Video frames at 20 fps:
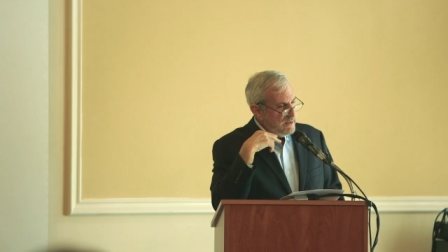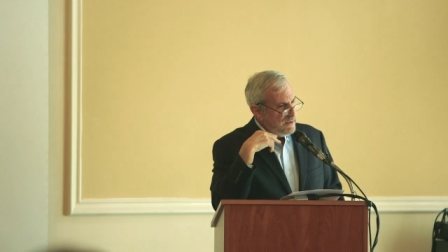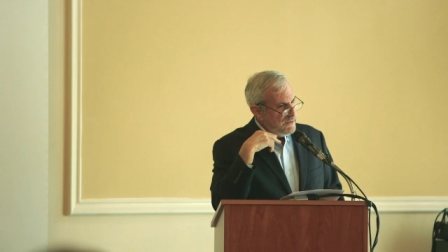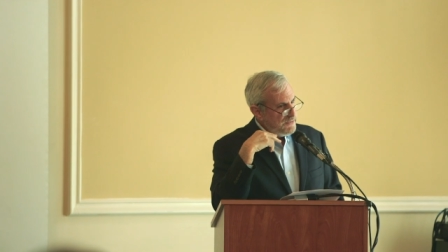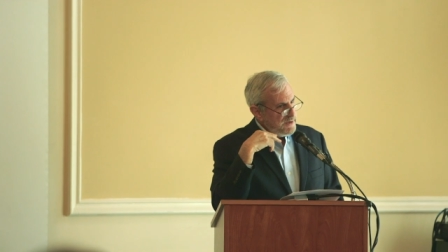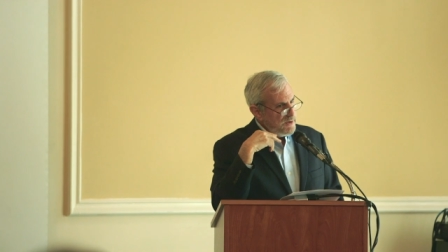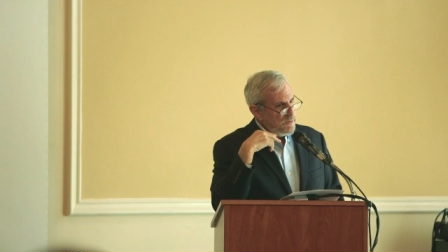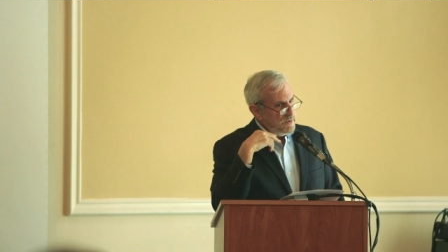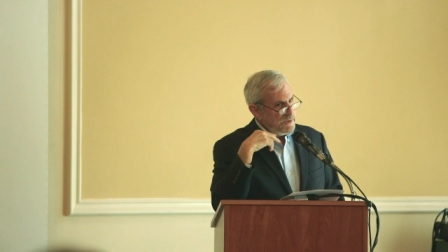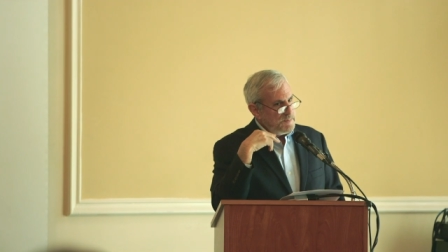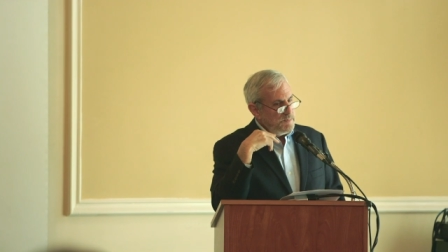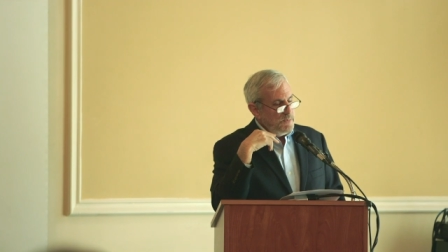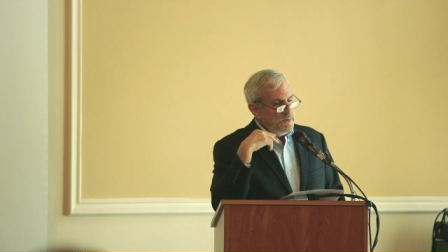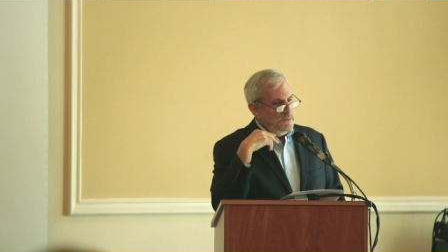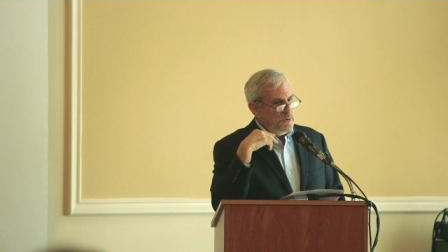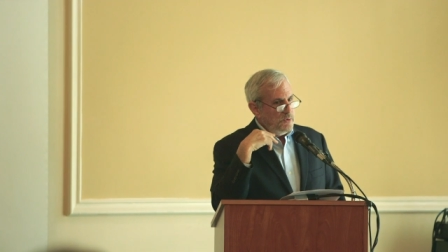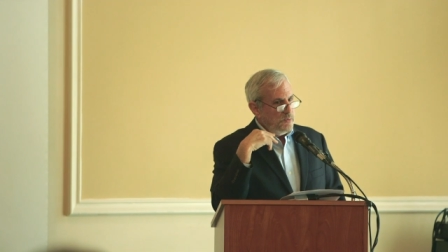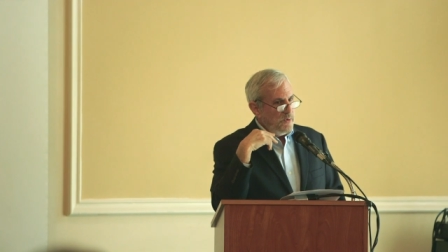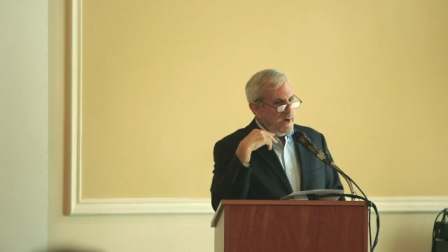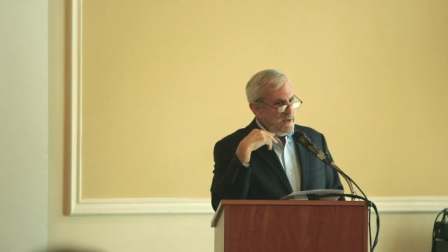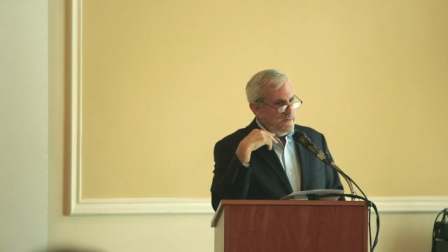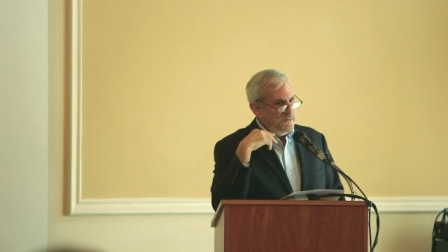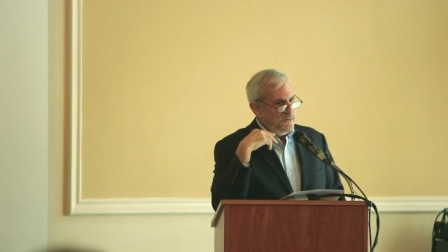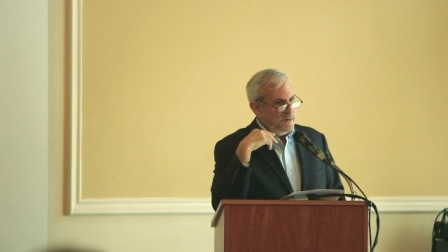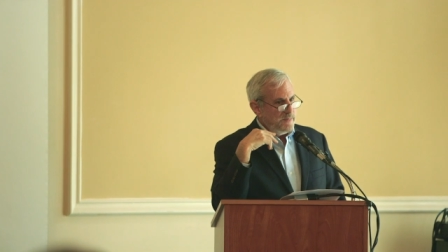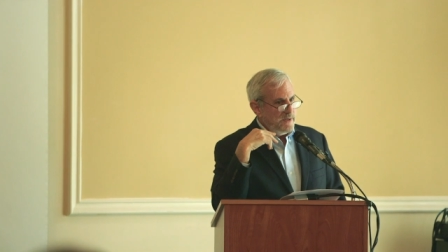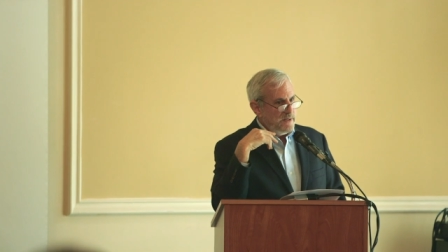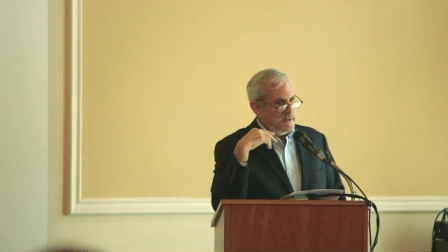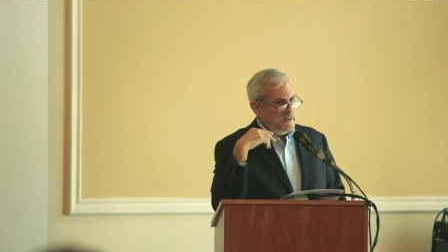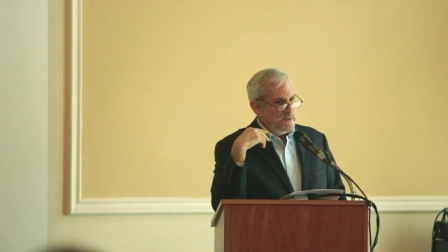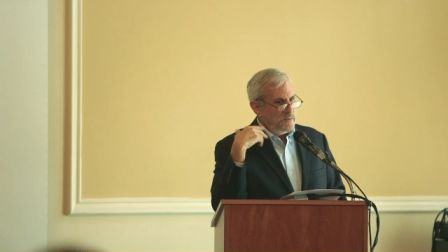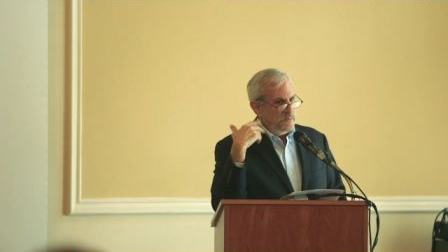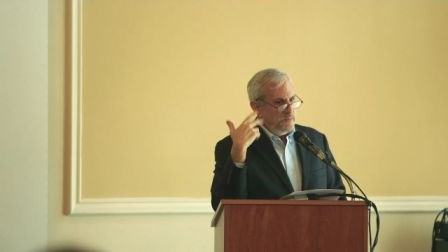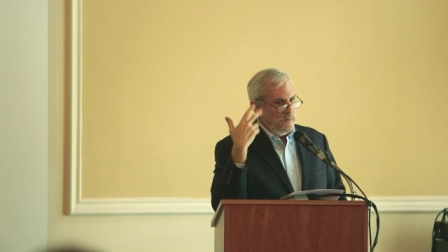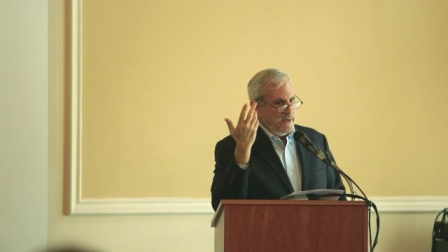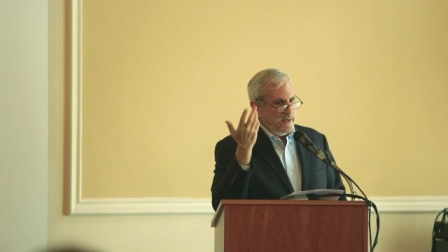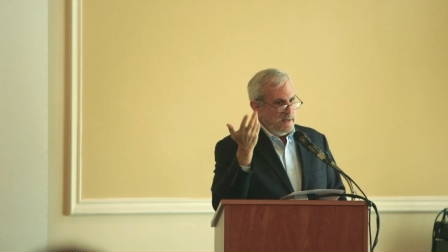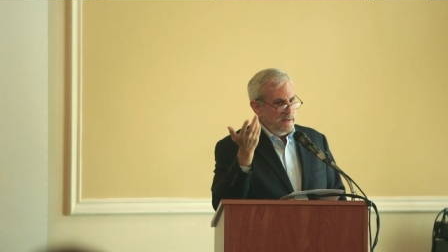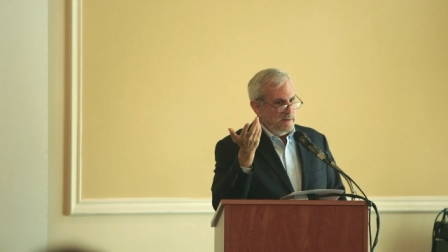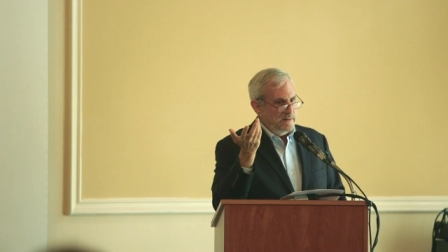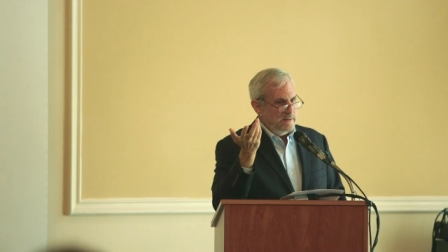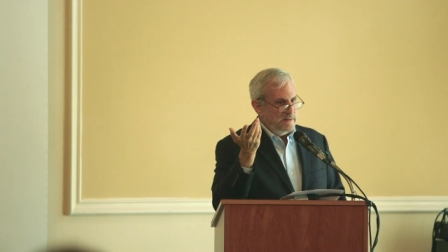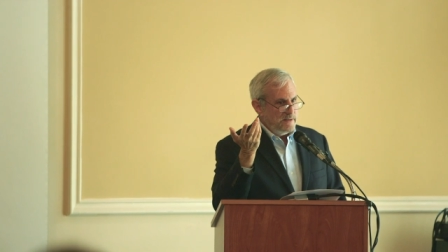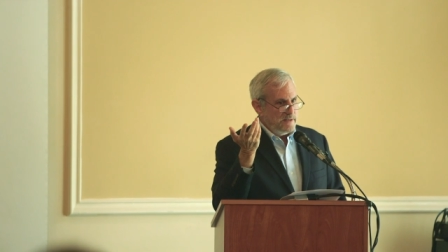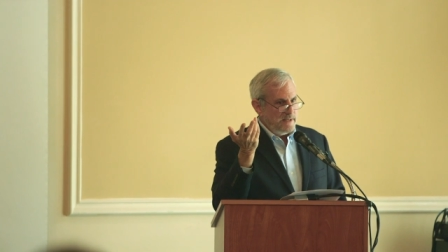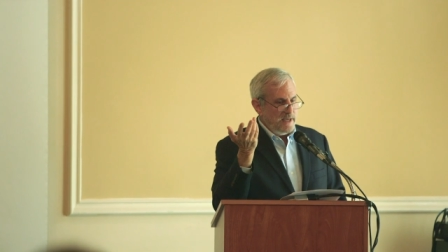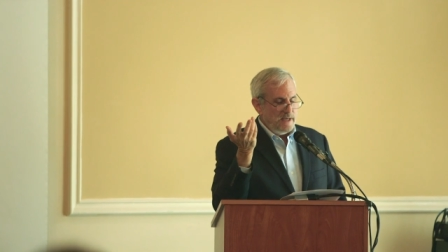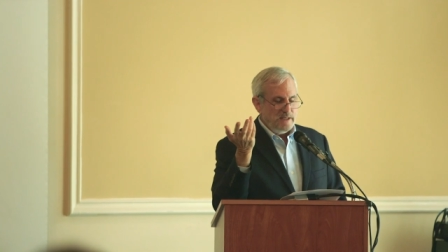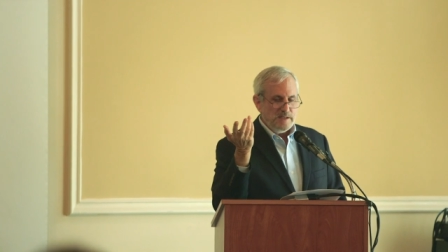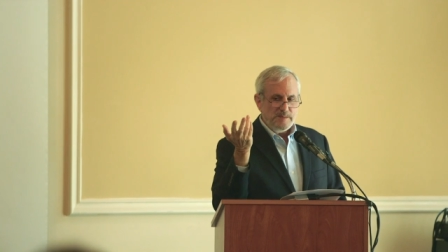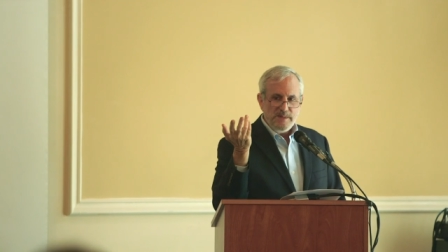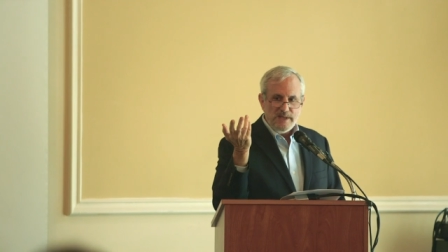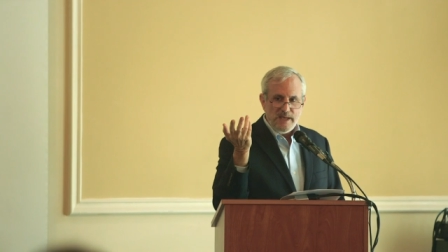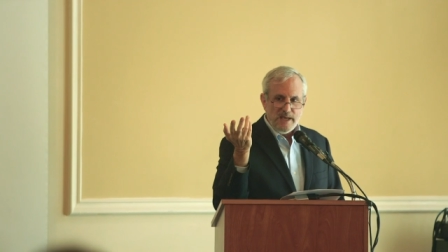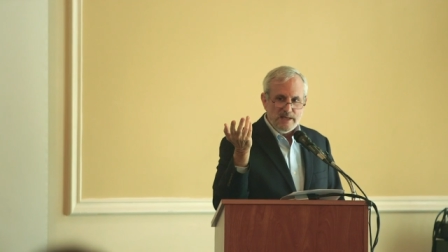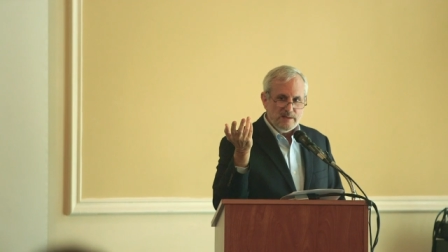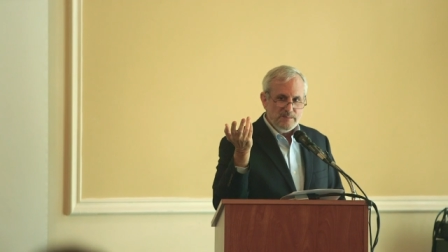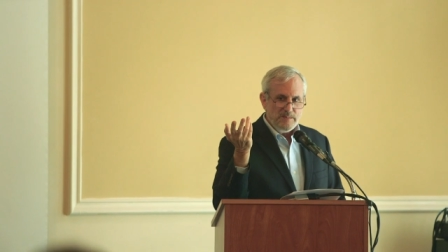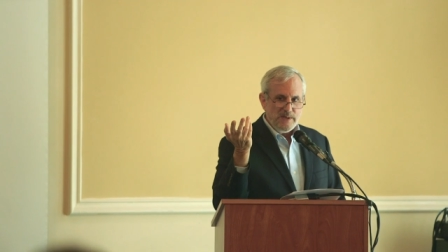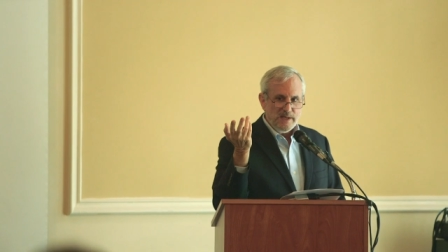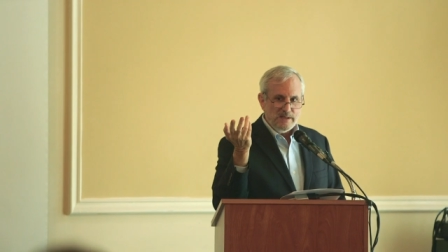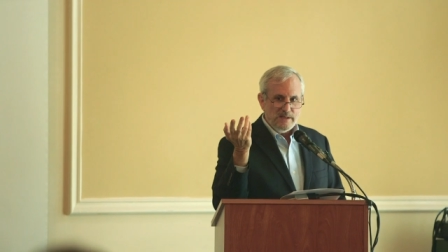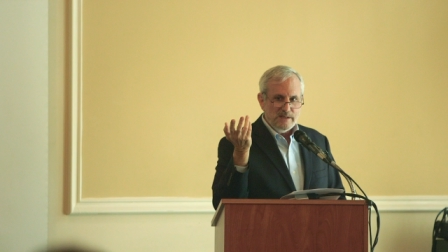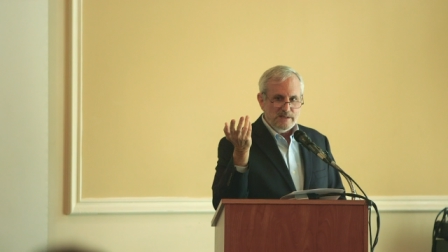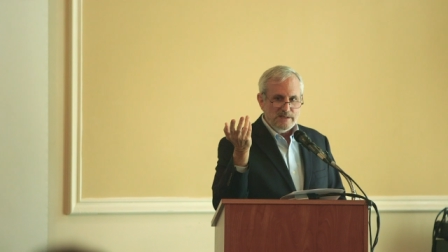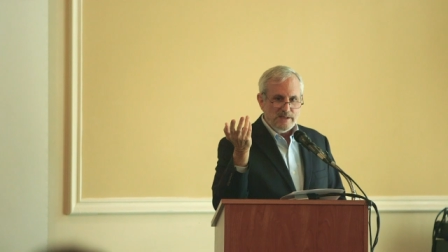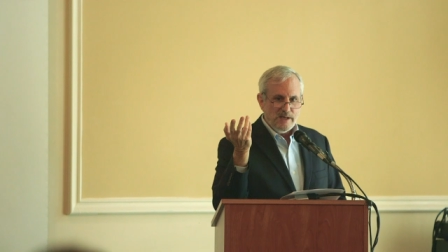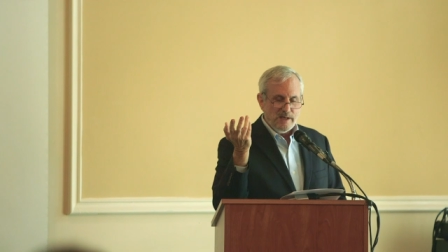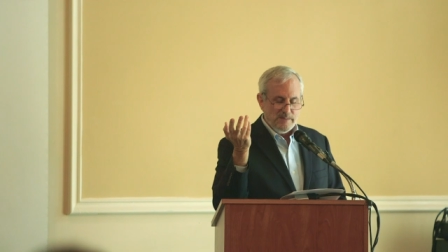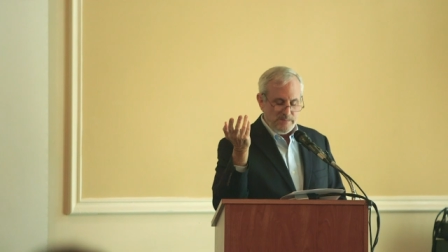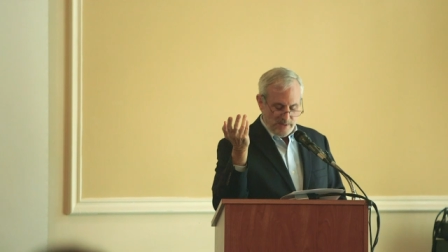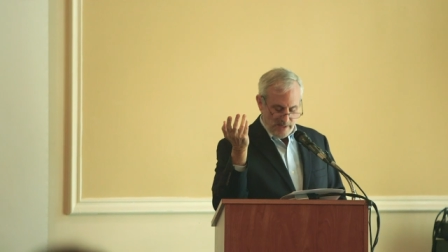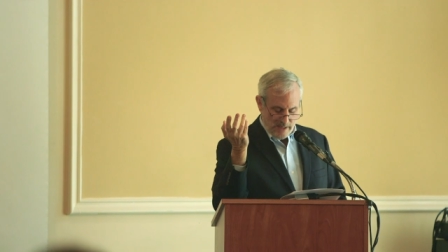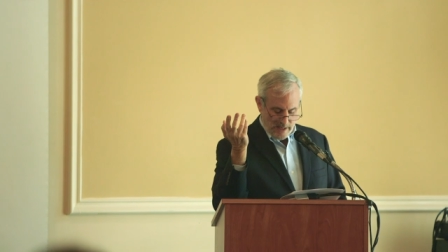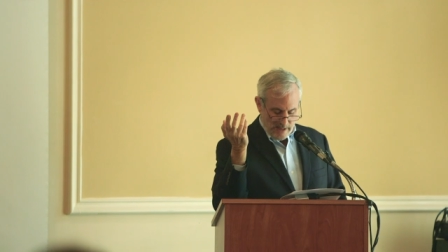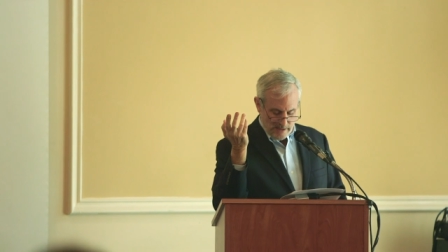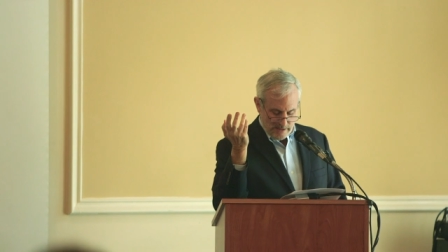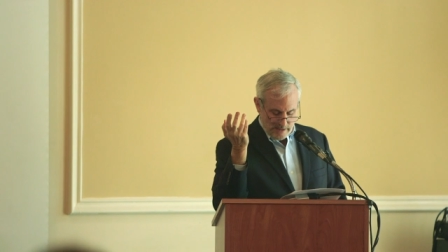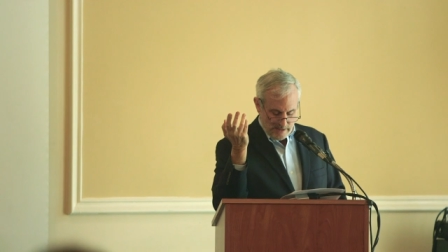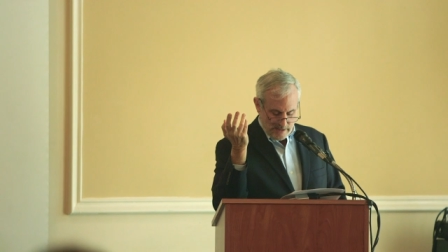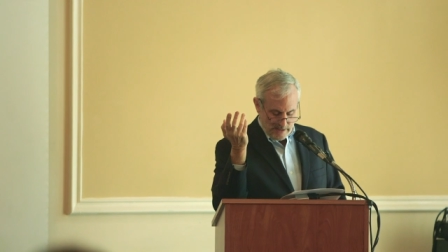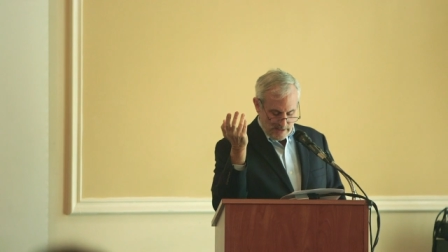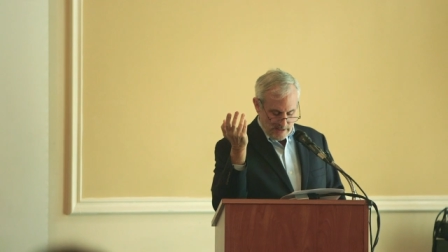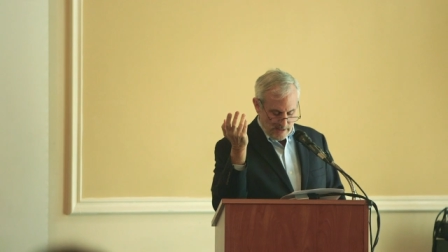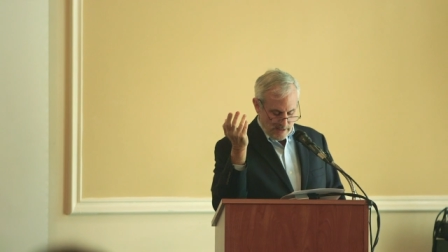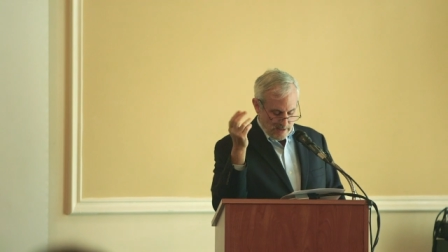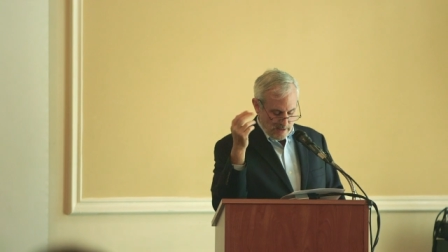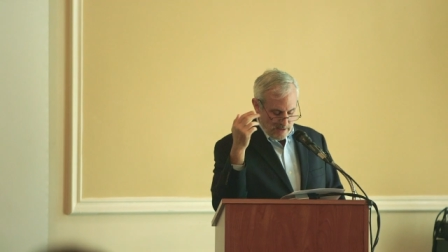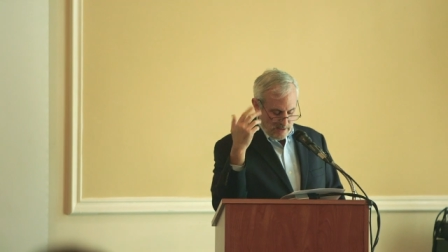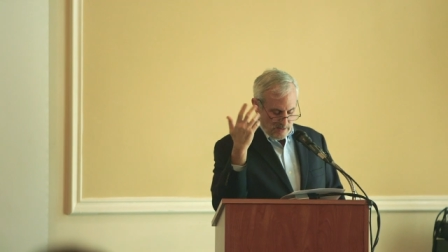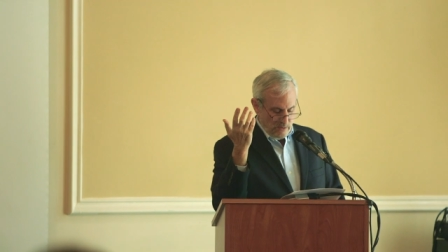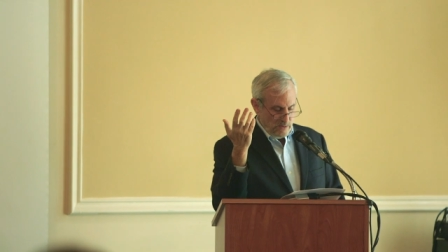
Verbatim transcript: Theorists moved away from this when states began to pick this up and say,